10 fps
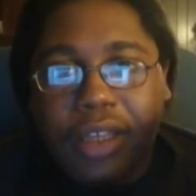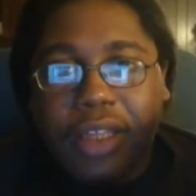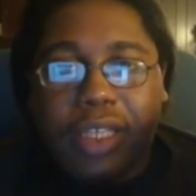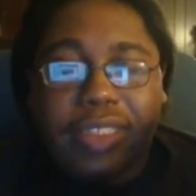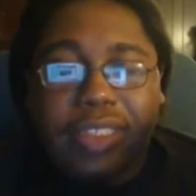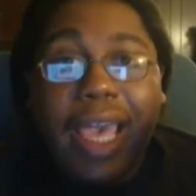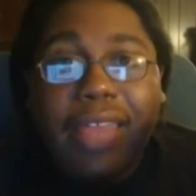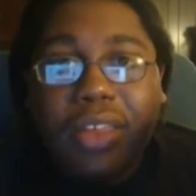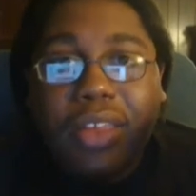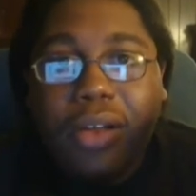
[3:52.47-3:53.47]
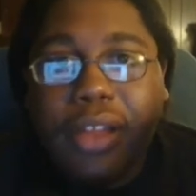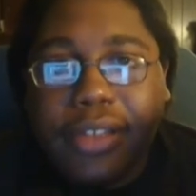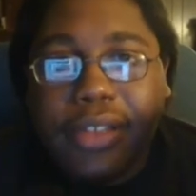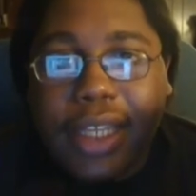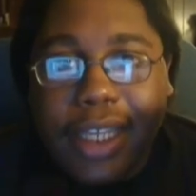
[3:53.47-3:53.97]
Because they either gonna
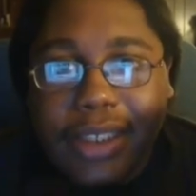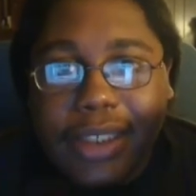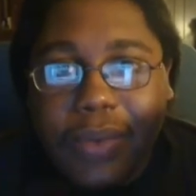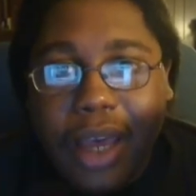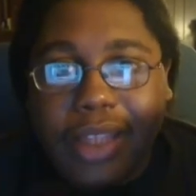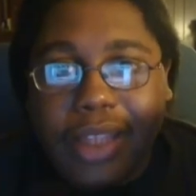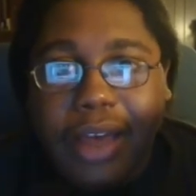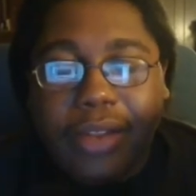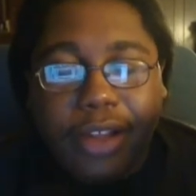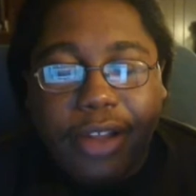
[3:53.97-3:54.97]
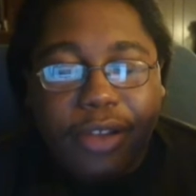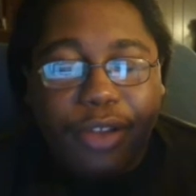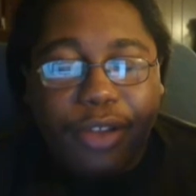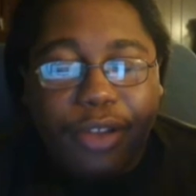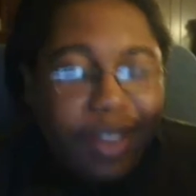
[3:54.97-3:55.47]
learn the easy way or they gonna learn
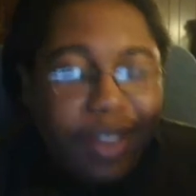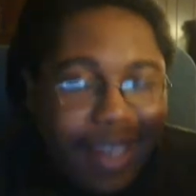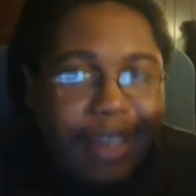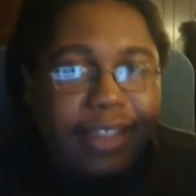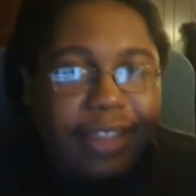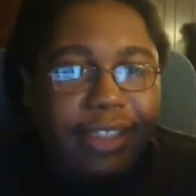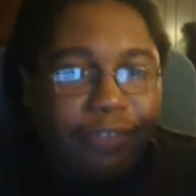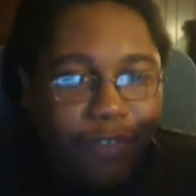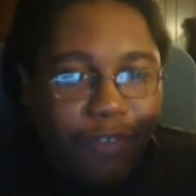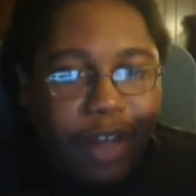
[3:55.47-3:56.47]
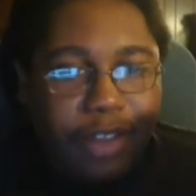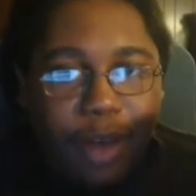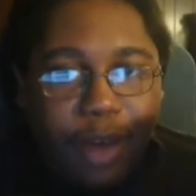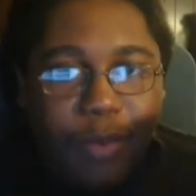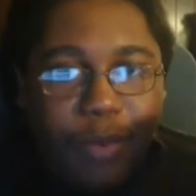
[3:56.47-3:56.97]
the ridiculously fucked
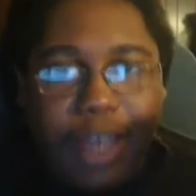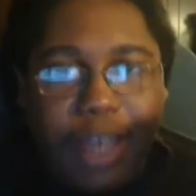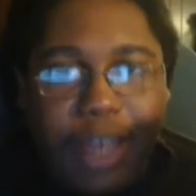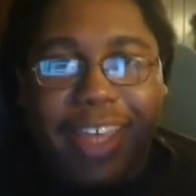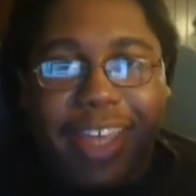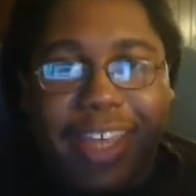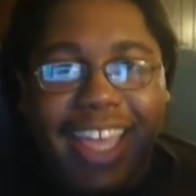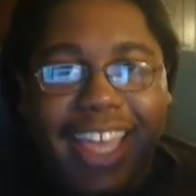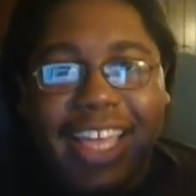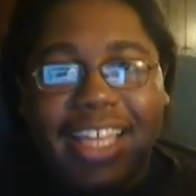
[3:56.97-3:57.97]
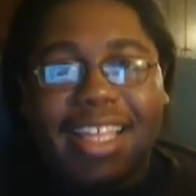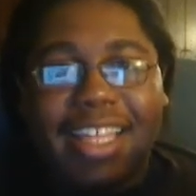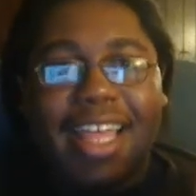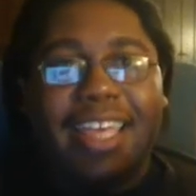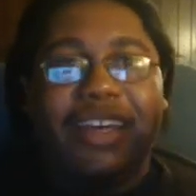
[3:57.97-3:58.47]
up way. Okay?
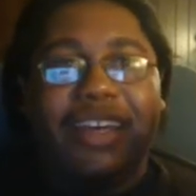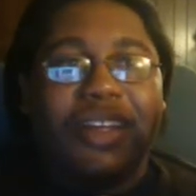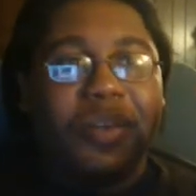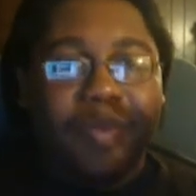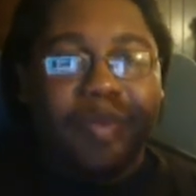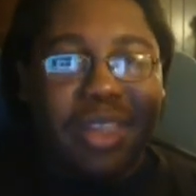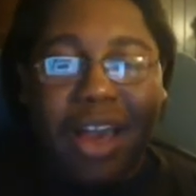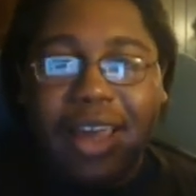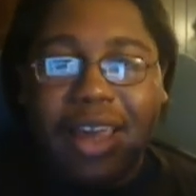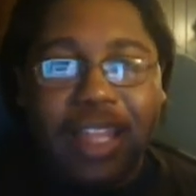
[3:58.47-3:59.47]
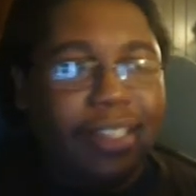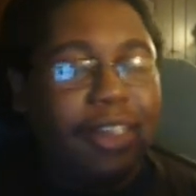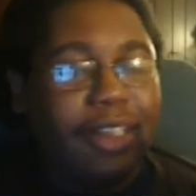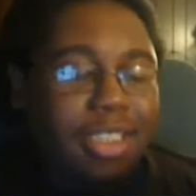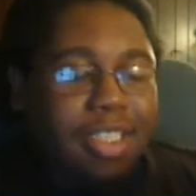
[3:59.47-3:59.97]
Like, y'all gotta,
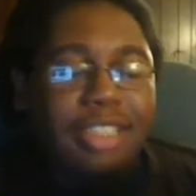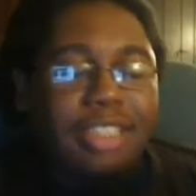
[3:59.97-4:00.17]
just because